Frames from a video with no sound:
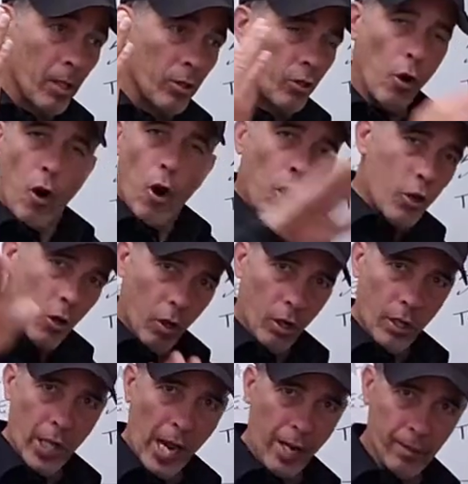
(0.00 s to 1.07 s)
to earn all of
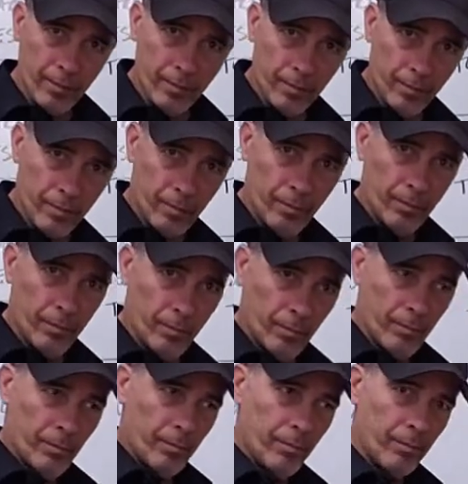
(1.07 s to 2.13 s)
that.
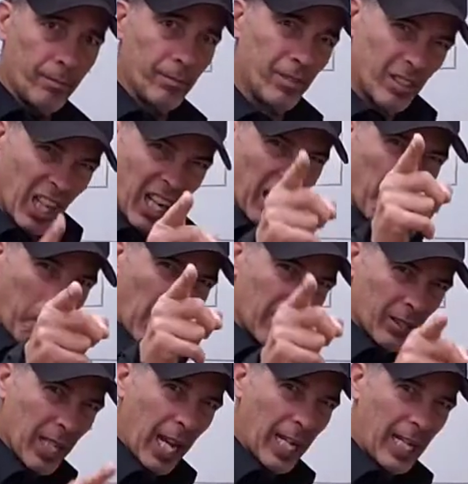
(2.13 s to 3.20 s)
Think about
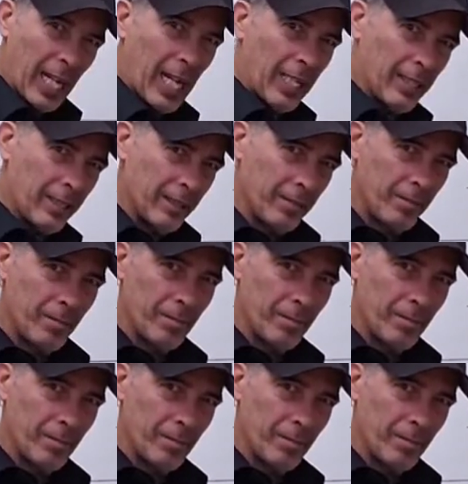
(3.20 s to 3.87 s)
that, guys.